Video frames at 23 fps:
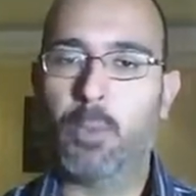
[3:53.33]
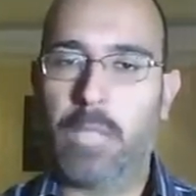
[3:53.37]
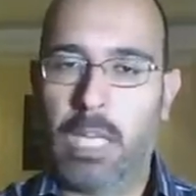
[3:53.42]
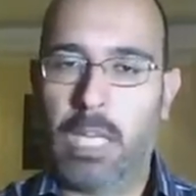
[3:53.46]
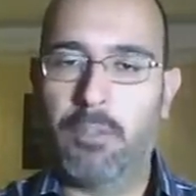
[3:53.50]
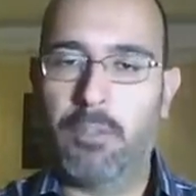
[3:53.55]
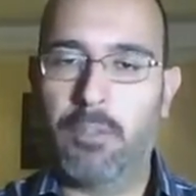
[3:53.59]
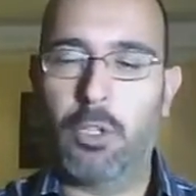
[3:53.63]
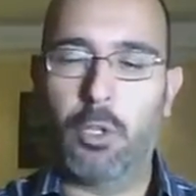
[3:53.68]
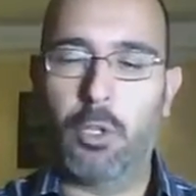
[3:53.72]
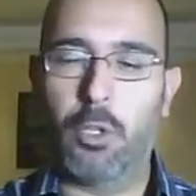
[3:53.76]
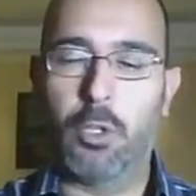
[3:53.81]
We
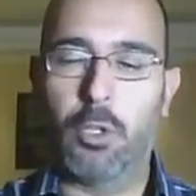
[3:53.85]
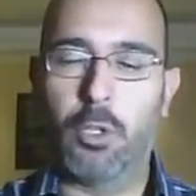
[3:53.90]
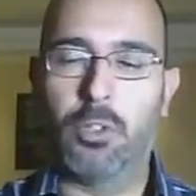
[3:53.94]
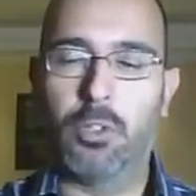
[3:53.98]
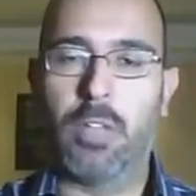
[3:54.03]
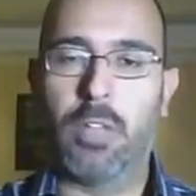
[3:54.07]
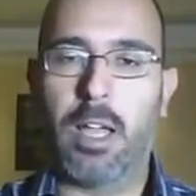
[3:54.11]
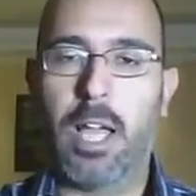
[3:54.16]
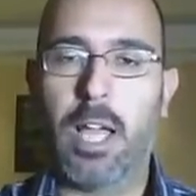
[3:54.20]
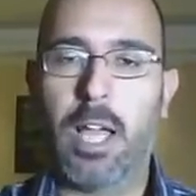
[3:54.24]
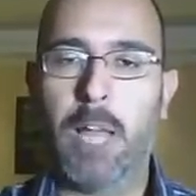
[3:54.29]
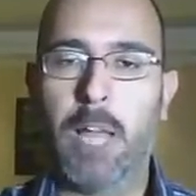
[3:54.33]
even
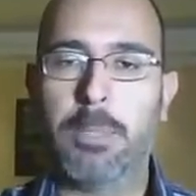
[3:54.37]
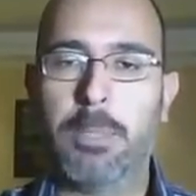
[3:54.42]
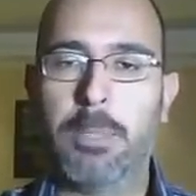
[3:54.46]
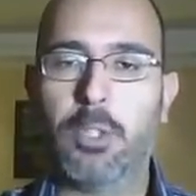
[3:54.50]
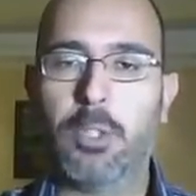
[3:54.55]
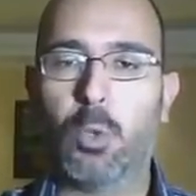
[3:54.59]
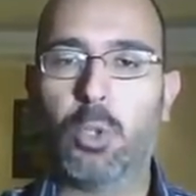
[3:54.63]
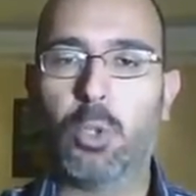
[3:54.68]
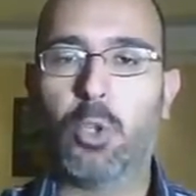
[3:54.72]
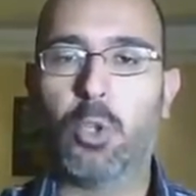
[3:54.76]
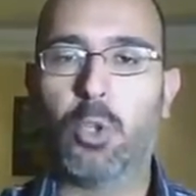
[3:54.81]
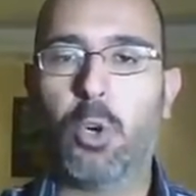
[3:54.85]
heard Ahmed
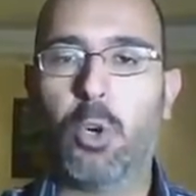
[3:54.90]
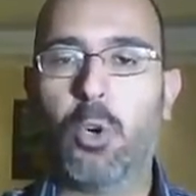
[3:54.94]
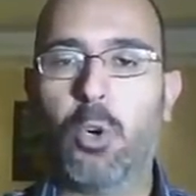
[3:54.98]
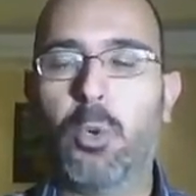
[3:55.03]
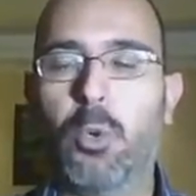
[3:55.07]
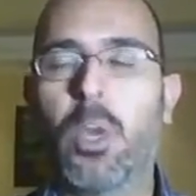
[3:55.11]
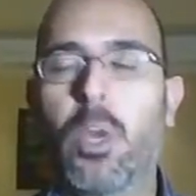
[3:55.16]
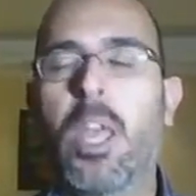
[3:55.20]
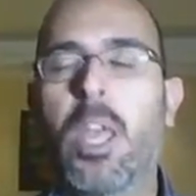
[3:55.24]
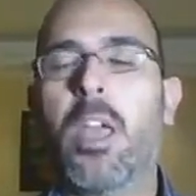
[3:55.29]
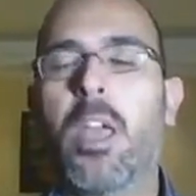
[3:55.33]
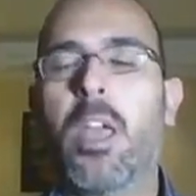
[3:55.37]

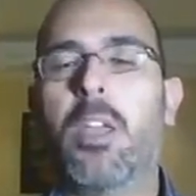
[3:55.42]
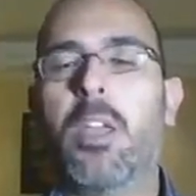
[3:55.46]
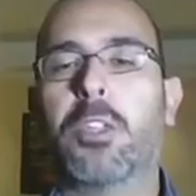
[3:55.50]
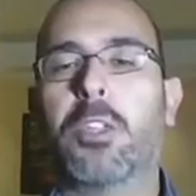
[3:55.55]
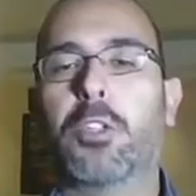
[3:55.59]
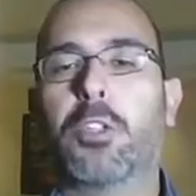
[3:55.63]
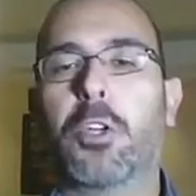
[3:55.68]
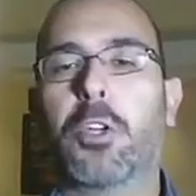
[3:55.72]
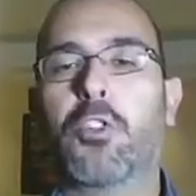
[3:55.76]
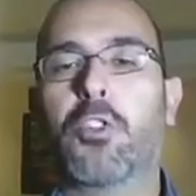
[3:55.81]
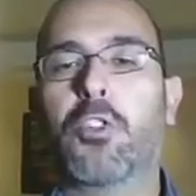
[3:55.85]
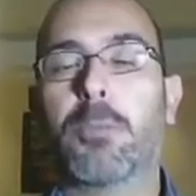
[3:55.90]
Davutoglu,
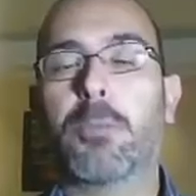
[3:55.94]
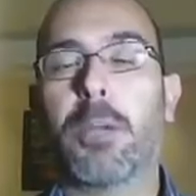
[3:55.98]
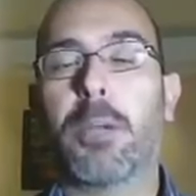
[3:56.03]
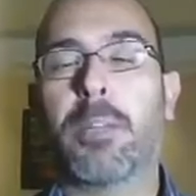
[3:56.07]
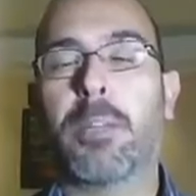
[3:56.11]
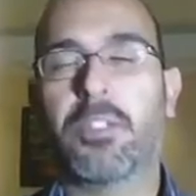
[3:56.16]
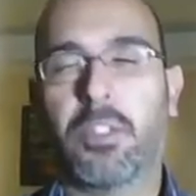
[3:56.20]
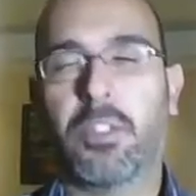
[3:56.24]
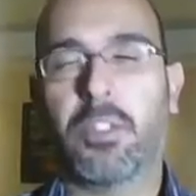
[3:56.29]
the Turkish Prime